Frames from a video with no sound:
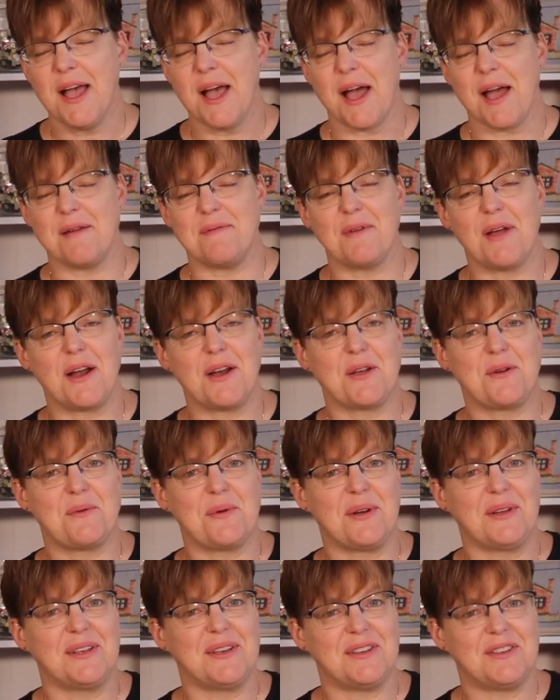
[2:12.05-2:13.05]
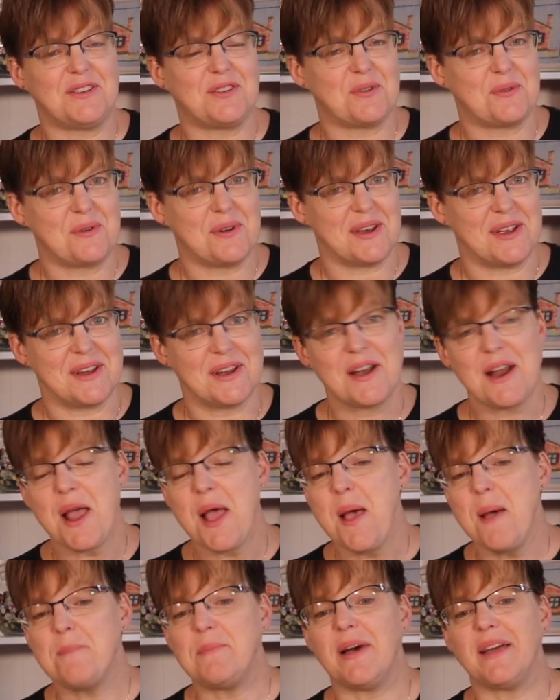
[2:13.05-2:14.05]
I'm not a quilt historian,
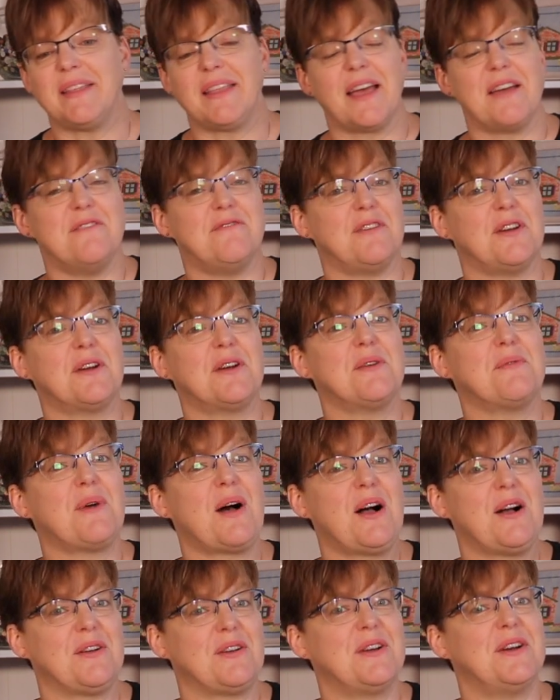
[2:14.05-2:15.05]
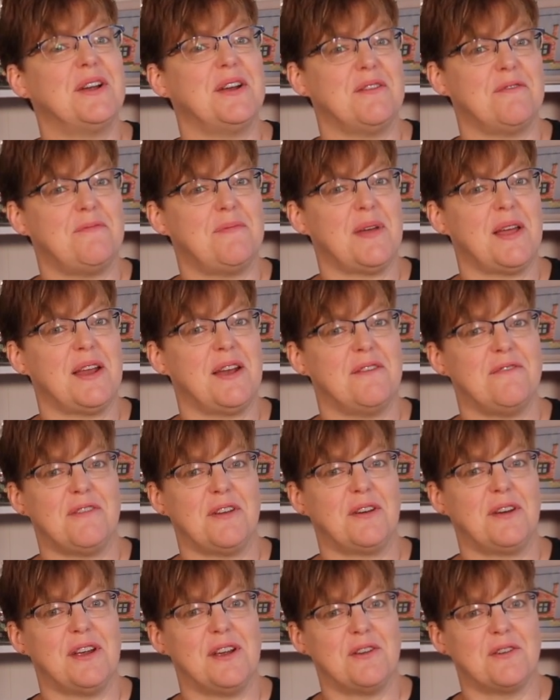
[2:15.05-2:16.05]
but that very well could have been a
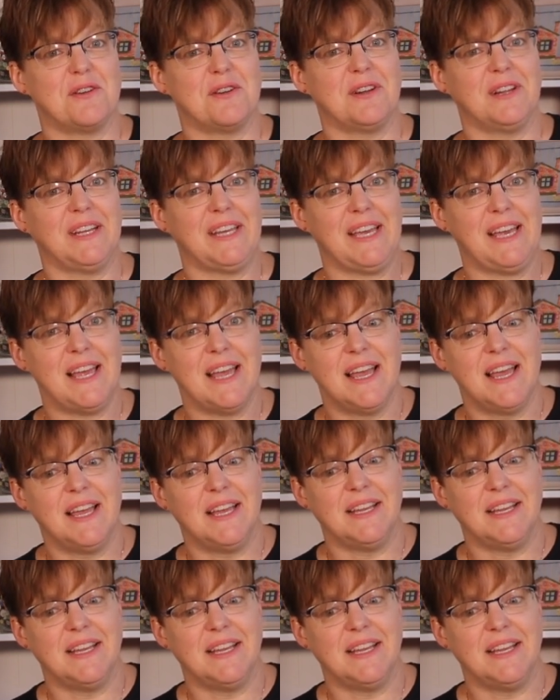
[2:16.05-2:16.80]
very early